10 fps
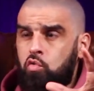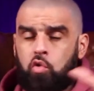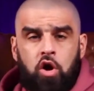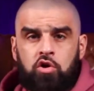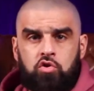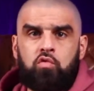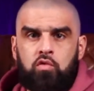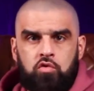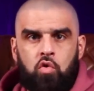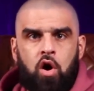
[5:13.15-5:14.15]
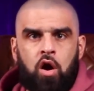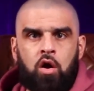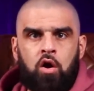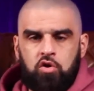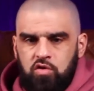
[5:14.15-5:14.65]
rung you, you
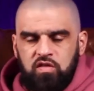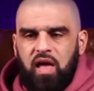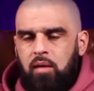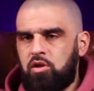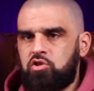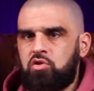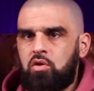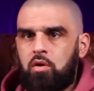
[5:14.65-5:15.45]
are, you're established.